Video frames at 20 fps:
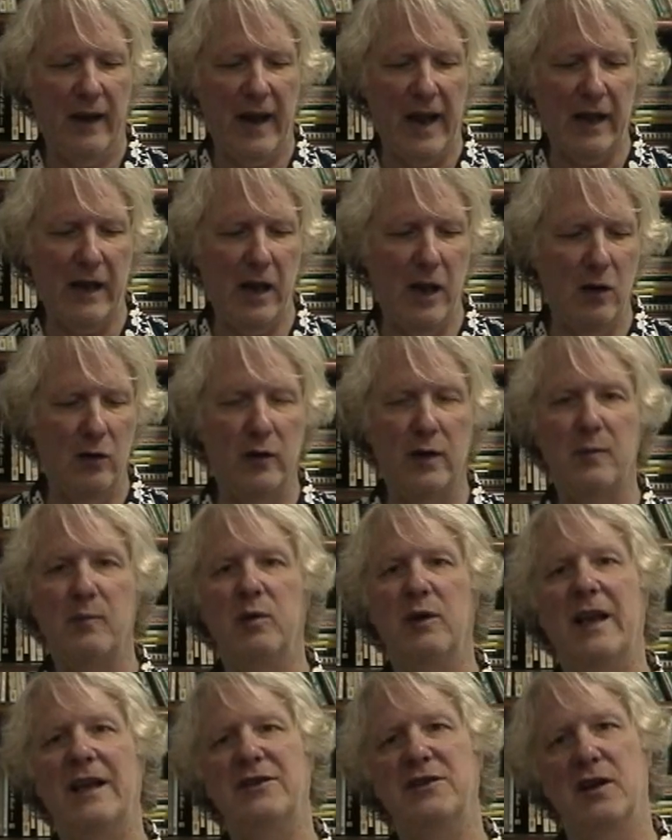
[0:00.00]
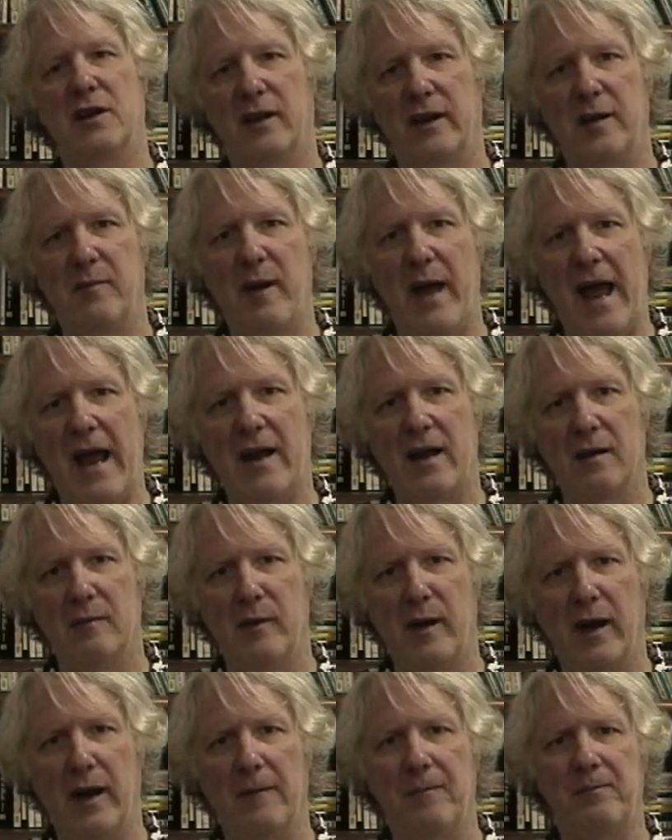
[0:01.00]
and he looked pleasantly back at
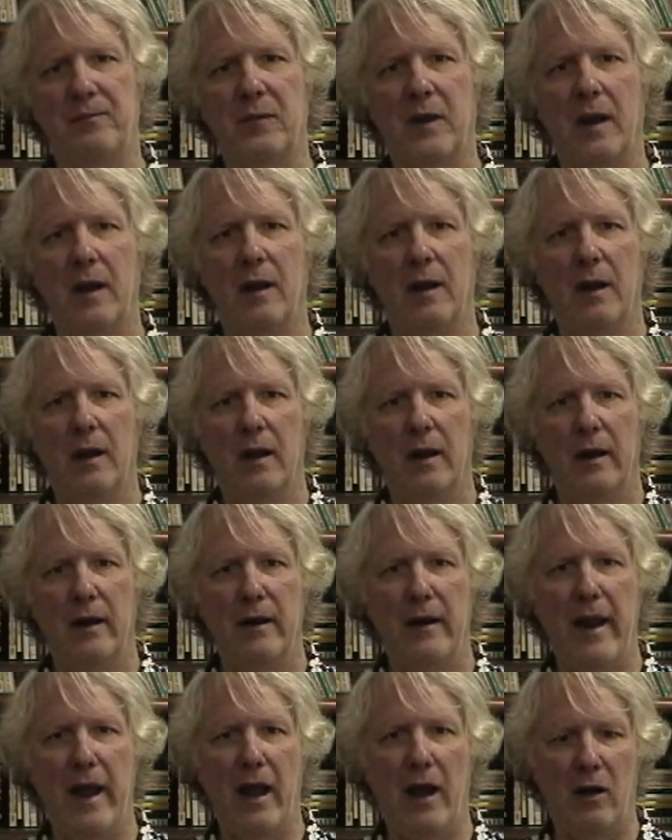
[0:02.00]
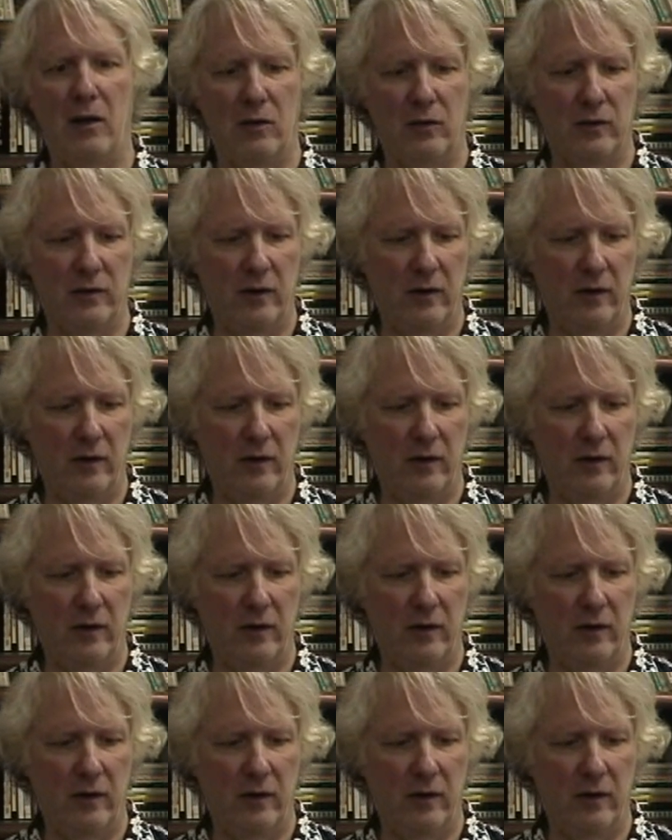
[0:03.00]
me. Now,